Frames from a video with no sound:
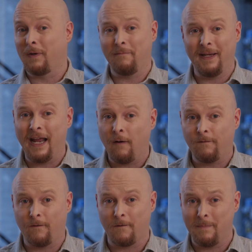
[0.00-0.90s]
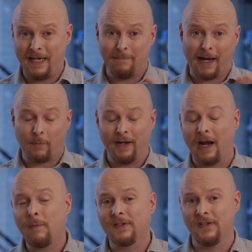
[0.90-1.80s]
would have been helpful for me back when
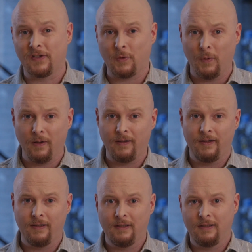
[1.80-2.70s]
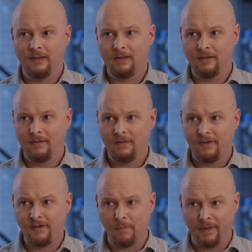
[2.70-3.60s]
I was in school.
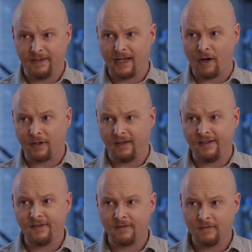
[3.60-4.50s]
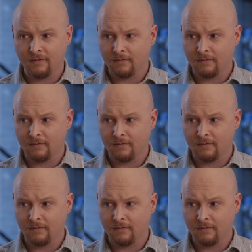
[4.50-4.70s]
Stupid calculus.